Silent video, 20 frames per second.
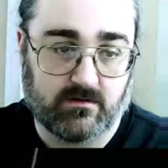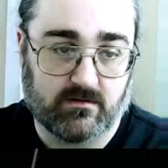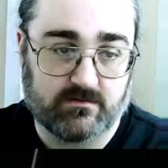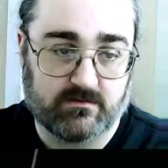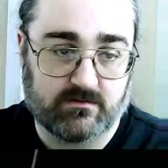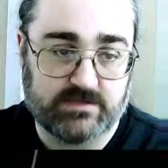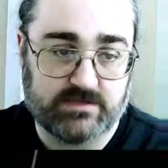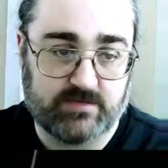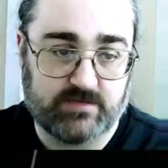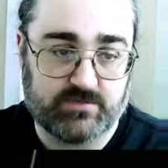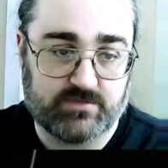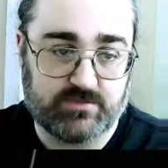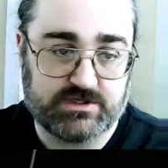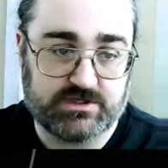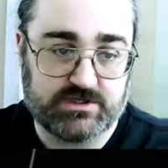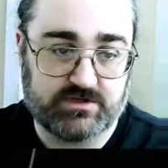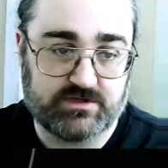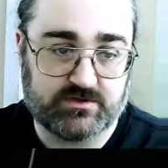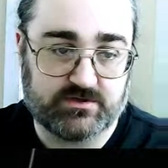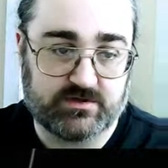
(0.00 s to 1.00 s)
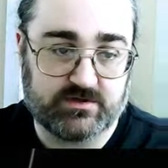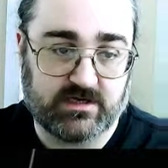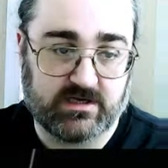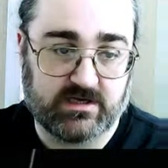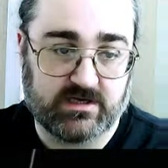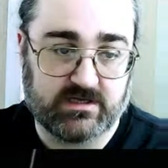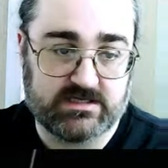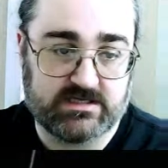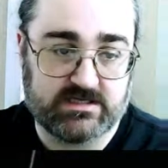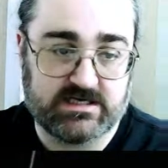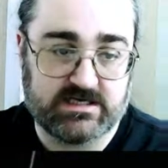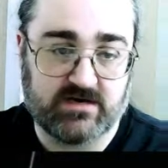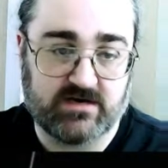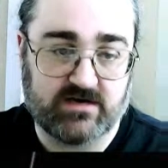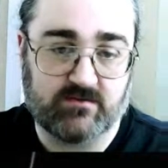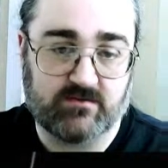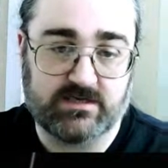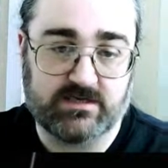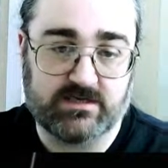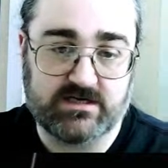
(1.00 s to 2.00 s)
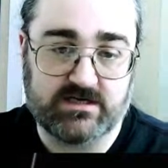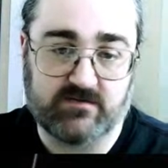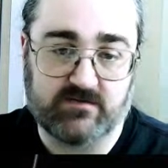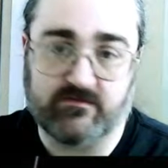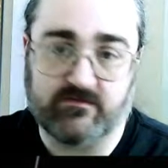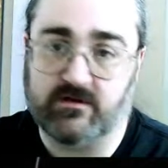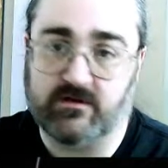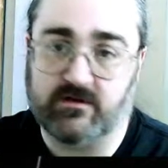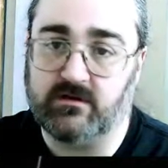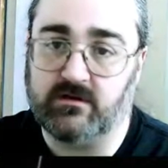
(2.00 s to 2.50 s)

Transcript: Temperature's not doing anything terribly terrifying.